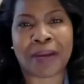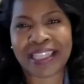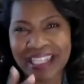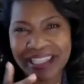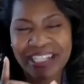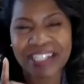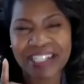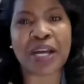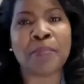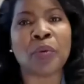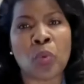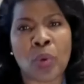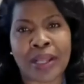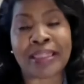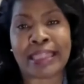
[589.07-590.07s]
I think the
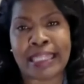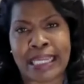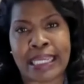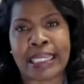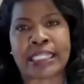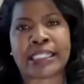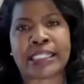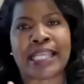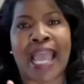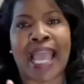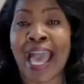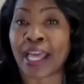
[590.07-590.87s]
number one thing is